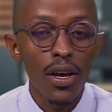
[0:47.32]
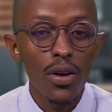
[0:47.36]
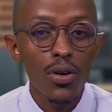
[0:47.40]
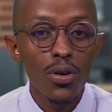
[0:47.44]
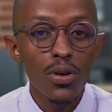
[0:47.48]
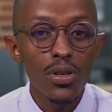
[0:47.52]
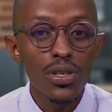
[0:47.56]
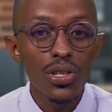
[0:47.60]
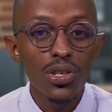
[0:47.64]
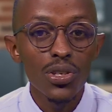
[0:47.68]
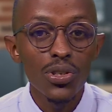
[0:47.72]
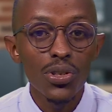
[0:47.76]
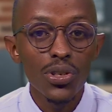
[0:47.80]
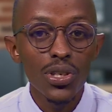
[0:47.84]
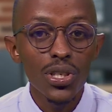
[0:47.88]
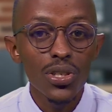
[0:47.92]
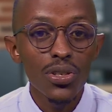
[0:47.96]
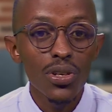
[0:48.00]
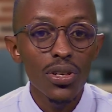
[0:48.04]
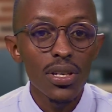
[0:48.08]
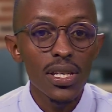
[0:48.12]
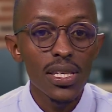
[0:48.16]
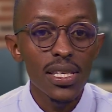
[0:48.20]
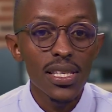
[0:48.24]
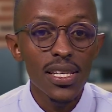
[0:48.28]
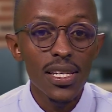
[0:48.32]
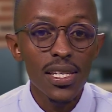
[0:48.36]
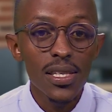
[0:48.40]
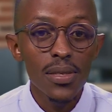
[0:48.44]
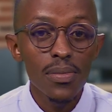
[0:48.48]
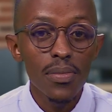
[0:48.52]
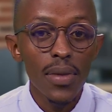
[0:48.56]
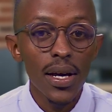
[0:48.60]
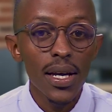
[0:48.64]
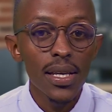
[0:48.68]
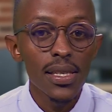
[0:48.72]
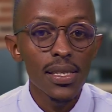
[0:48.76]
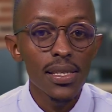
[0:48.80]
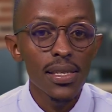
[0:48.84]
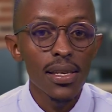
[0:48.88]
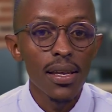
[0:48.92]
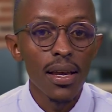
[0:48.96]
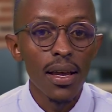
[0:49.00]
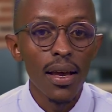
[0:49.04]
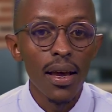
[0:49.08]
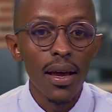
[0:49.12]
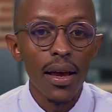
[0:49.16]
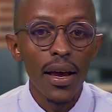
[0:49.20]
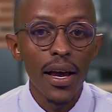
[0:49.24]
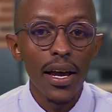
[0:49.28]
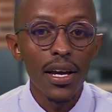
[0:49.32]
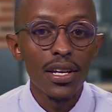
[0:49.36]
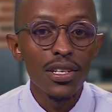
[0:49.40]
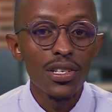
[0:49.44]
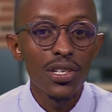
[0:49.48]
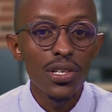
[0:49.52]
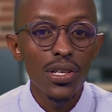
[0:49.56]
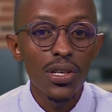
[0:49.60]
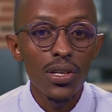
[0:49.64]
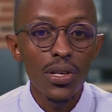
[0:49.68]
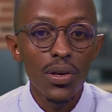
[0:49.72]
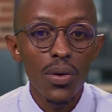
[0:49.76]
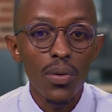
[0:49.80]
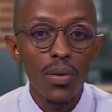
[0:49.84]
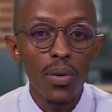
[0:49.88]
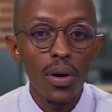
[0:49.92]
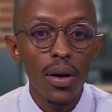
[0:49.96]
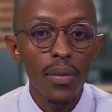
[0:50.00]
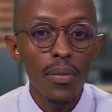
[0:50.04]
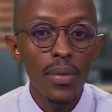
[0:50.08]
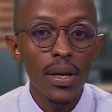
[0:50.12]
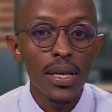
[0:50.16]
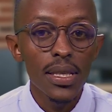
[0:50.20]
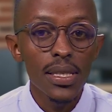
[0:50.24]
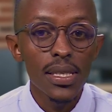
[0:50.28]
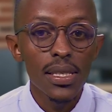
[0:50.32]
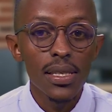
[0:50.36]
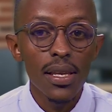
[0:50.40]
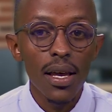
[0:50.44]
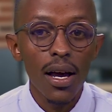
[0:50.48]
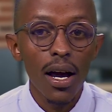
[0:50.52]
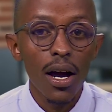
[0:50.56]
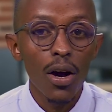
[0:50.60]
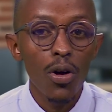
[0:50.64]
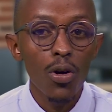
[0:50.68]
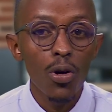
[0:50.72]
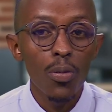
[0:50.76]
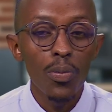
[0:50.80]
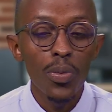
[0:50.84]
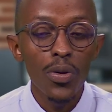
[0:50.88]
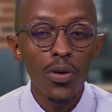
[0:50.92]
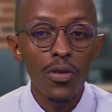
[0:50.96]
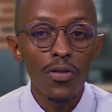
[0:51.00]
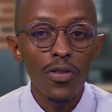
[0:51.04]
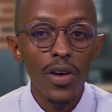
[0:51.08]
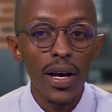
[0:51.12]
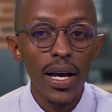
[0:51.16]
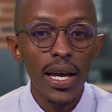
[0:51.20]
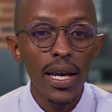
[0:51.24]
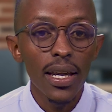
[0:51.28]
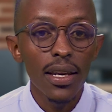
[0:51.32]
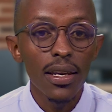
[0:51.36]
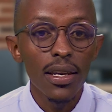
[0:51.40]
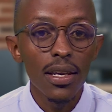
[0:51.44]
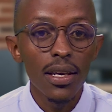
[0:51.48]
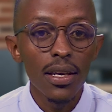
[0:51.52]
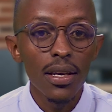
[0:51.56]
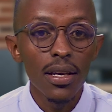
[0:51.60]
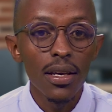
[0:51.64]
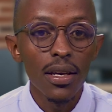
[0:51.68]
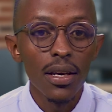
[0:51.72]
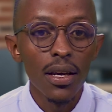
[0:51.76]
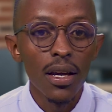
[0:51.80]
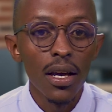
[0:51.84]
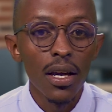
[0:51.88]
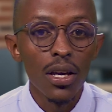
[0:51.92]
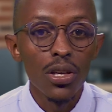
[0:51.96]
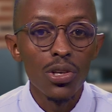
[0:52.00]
The course duration is 6 months, entry requirements, a copy of ID,